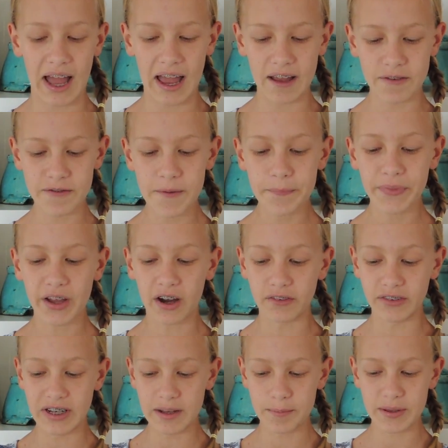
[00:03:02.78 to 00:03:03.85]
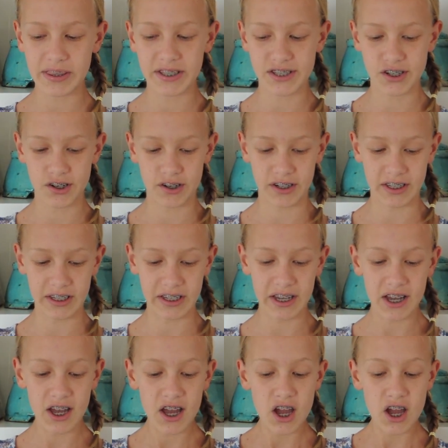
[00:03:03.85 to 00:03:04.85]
life of Libby the turkey,